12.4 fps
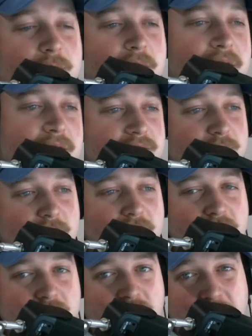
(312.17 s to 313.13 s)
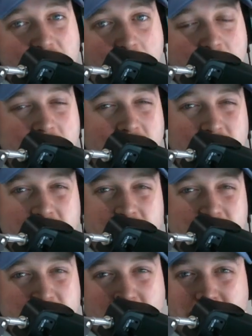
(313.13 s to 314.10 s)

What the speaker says: pronounce it, but they're probably the